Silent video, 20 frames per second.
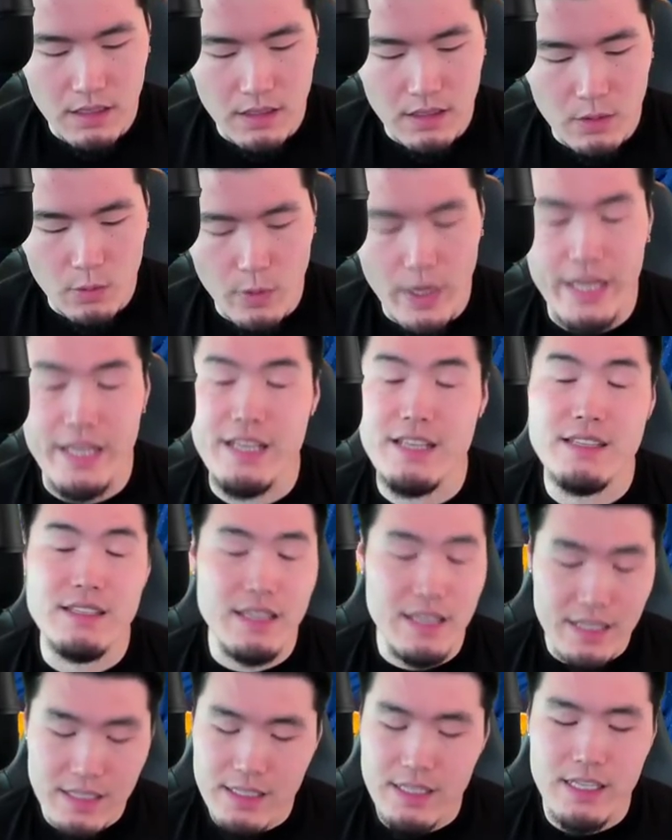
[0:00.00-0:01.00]
Right,
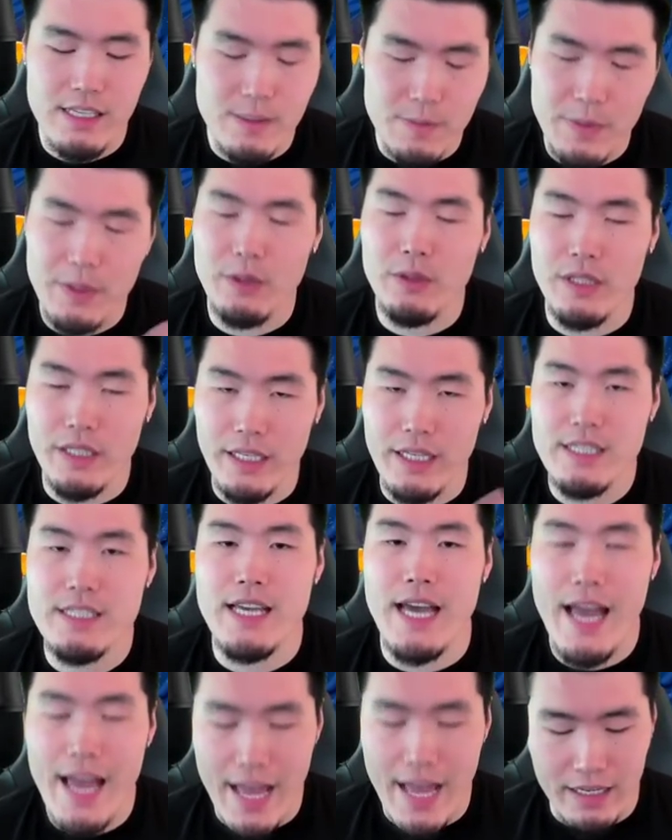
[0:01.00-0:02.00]
he's building
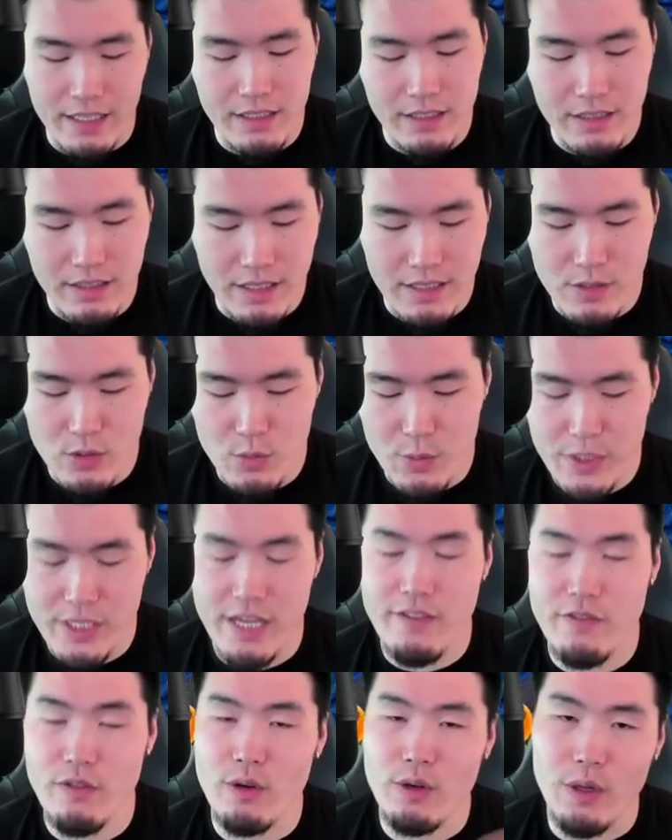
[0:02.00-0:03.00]
attack. It's Super
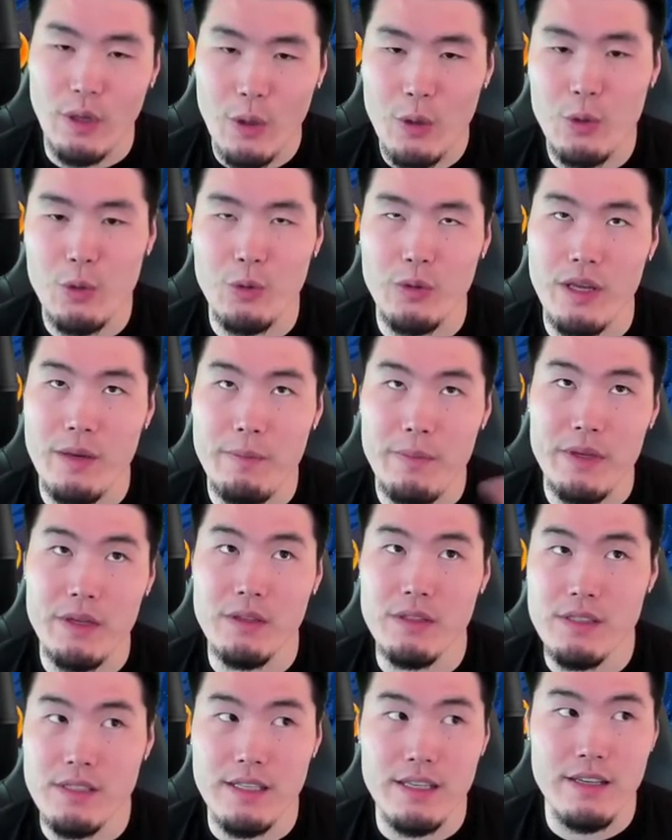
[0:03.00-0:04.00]
Saiyan 4 Goku that
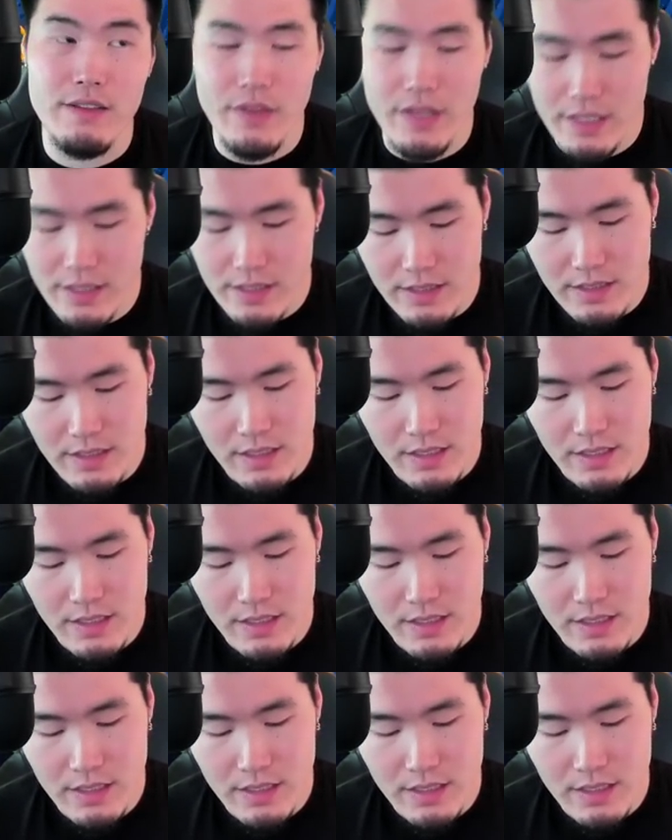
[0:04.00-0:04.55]
builds defense